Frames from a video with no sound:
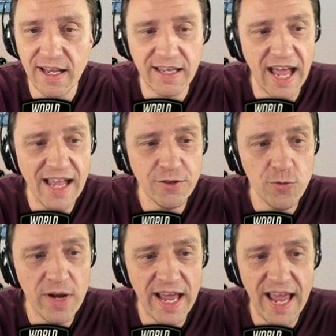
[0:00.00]
That can't
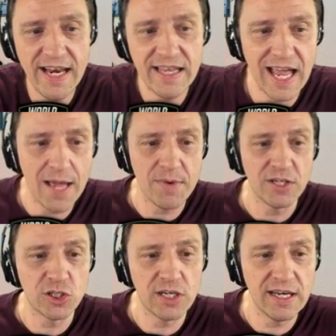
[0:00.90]
do any
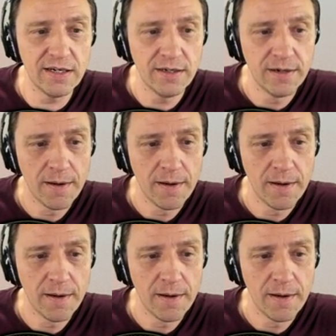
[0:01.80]
damage there.